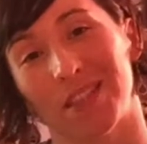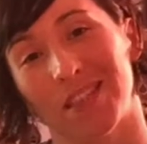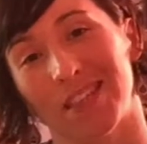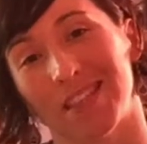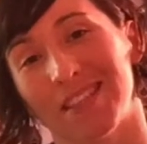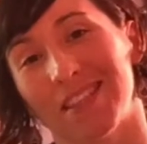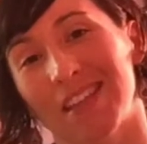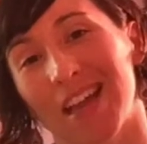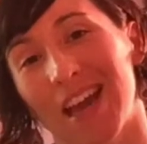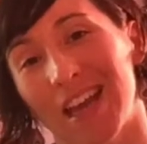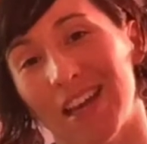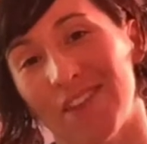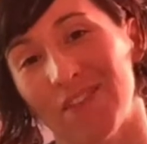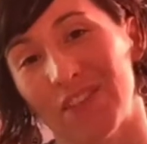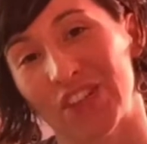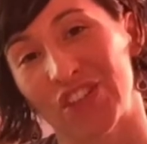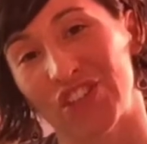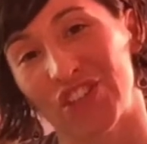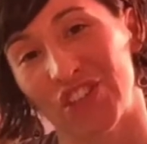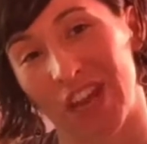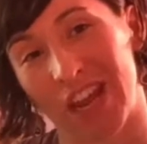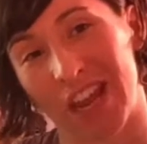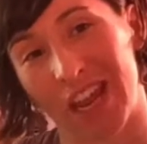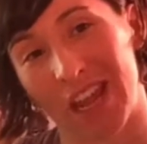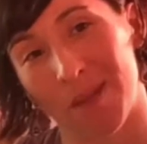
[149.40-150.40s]
that it's kind of a
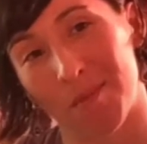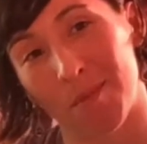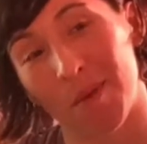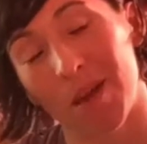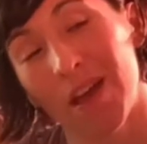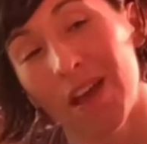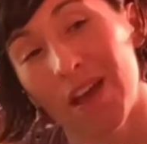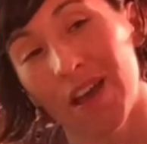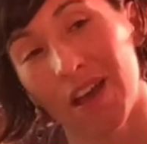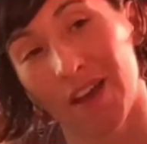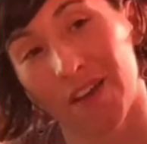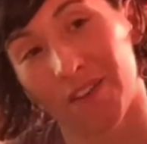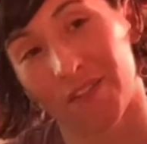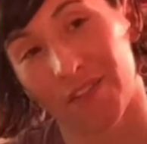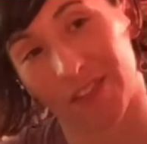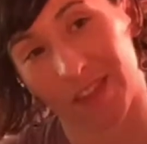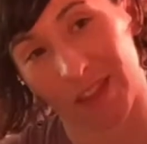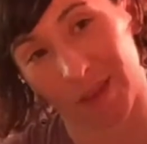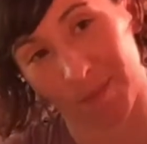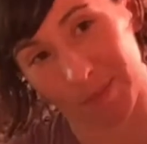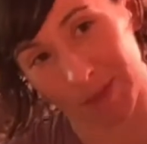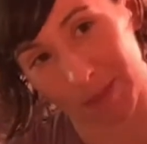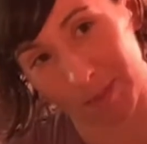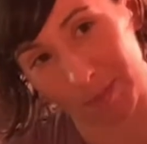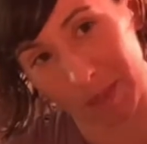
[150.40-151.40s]
shame for
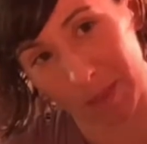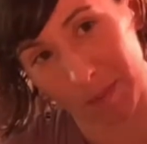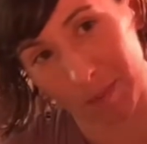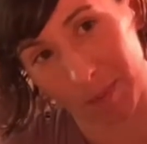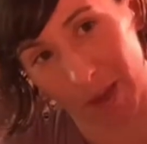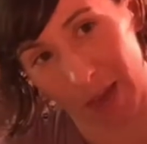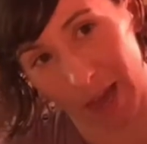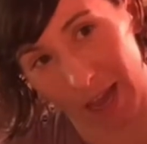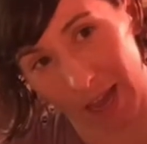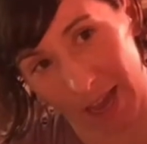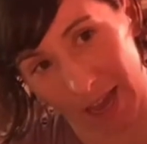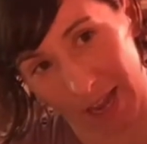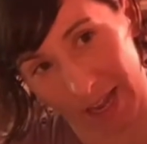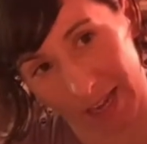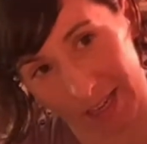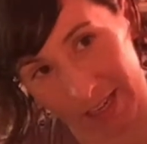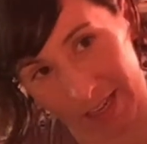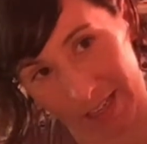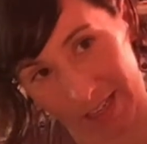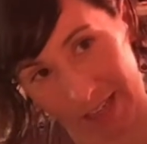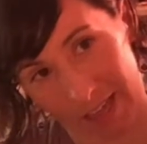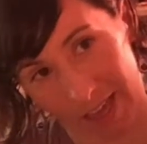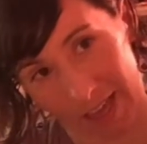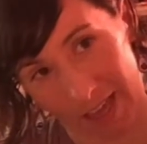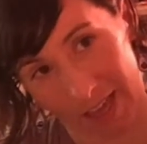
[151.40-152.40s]
them to be behind
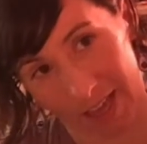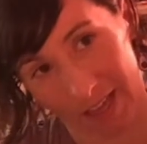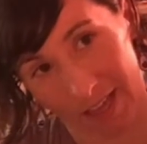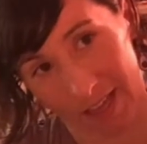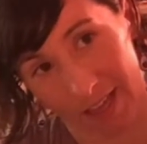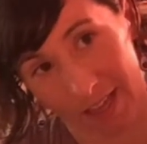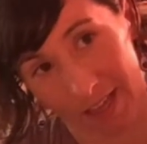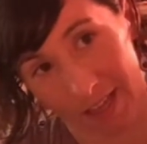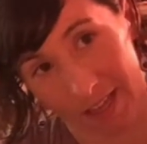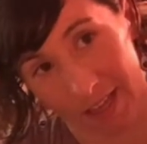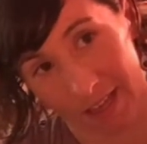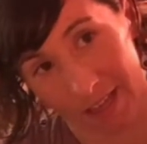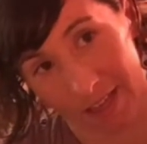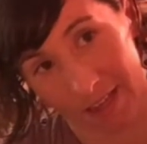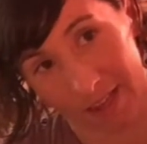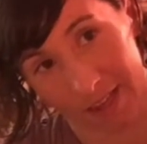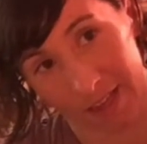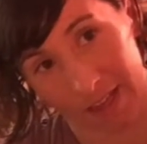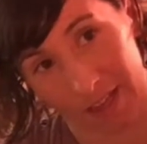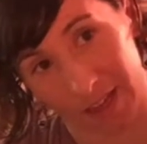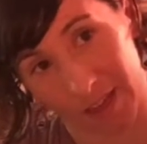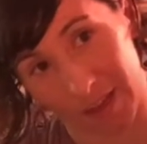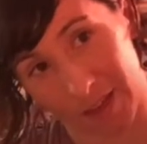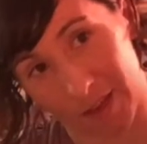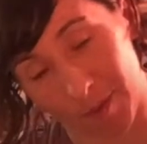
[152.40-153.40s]

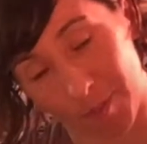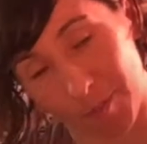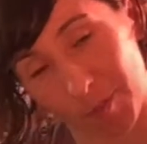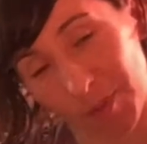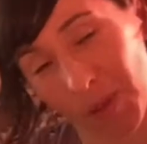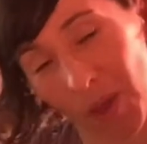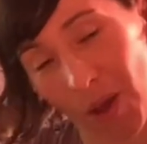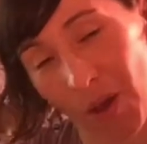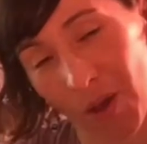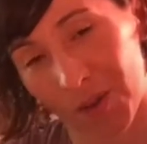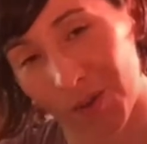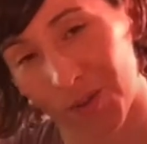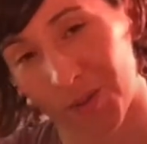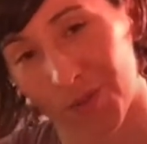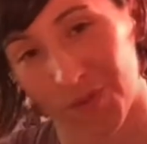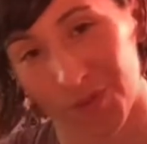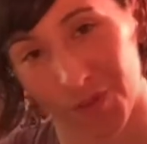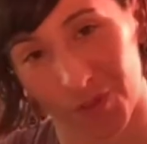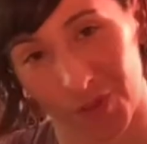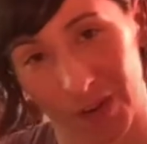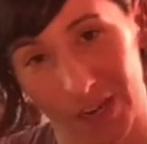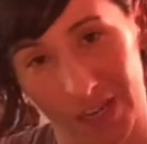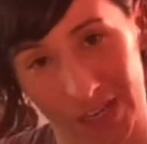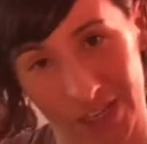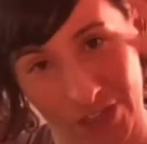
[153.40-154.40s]
the blonde
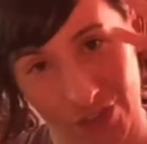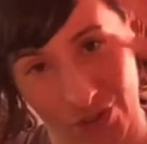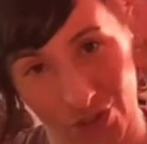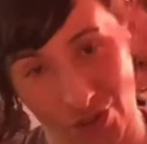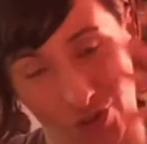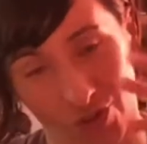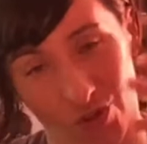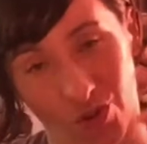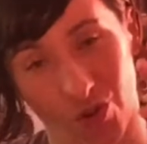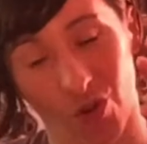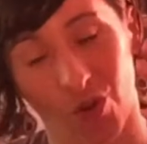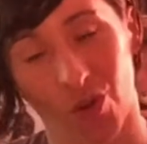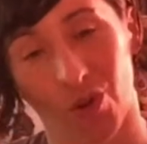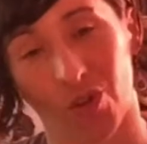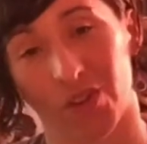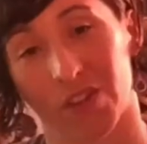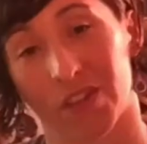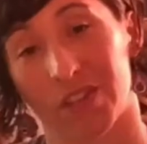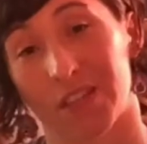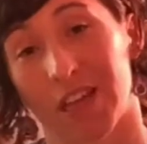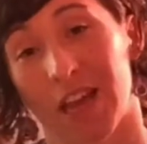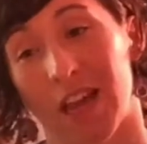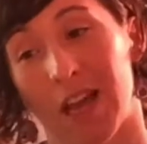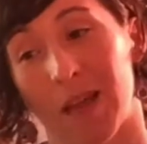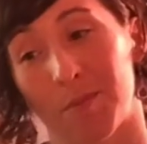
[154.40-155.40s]
fringe all the
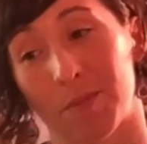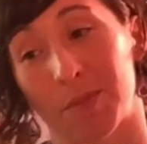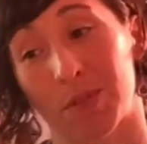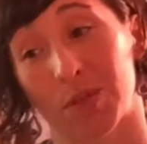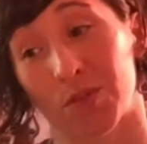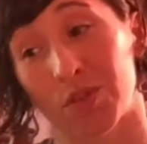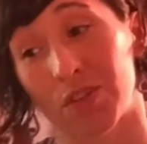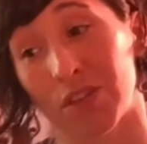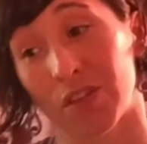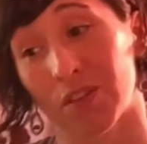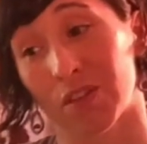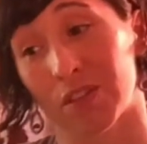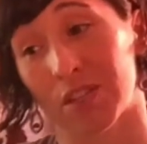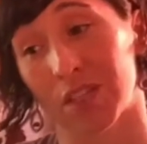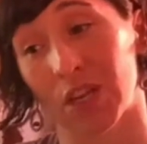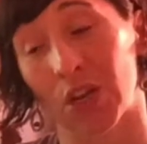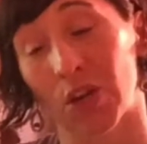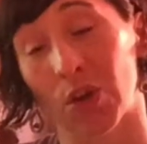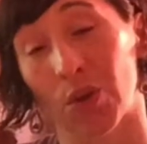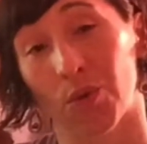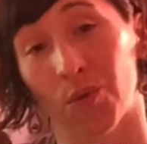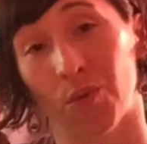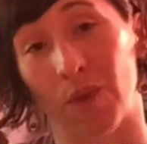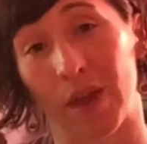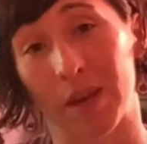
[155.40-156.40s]
time. So she looks
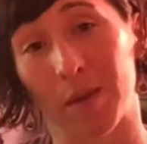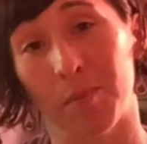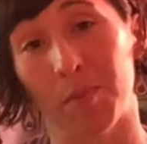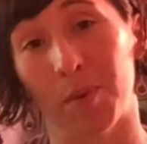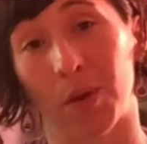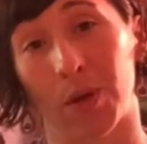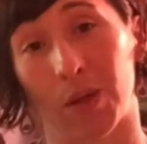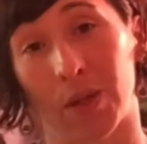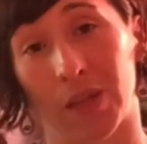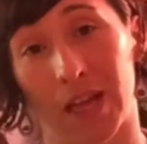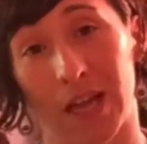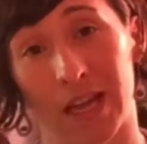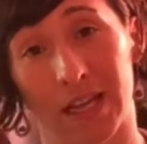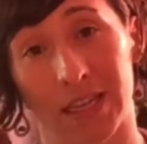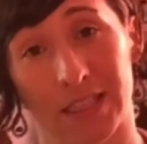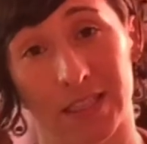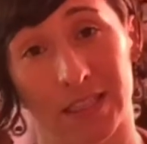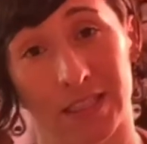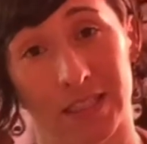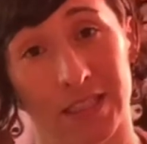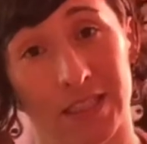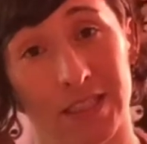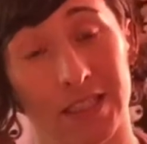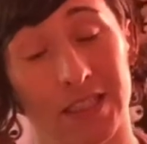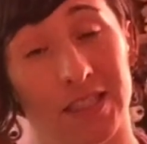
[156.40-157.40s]
incredible
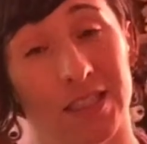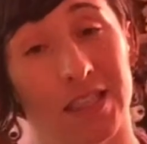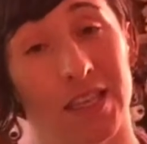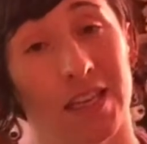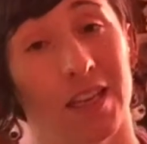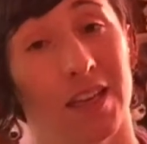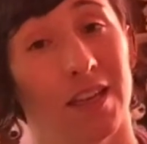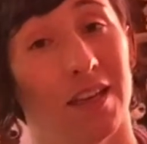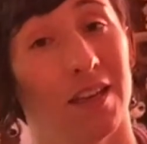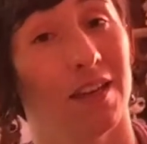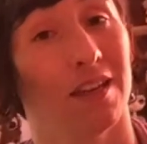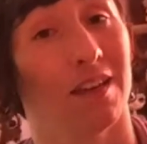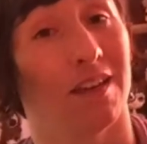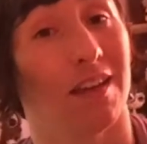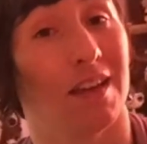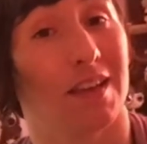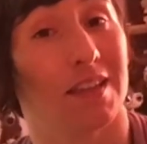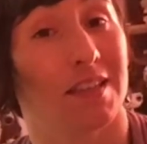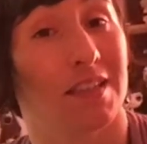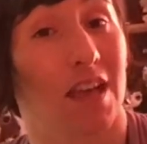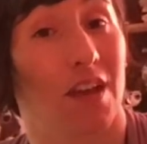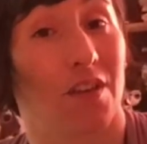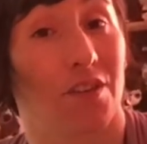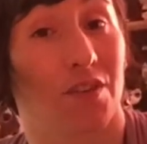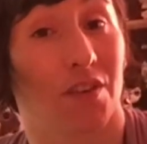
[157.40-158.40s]

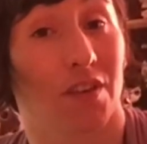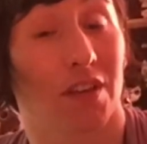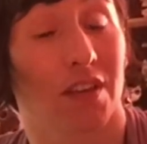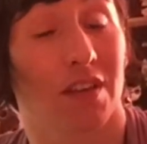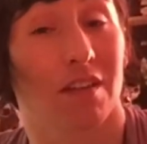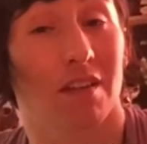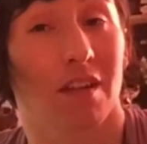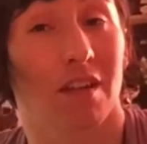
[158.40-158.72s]
as other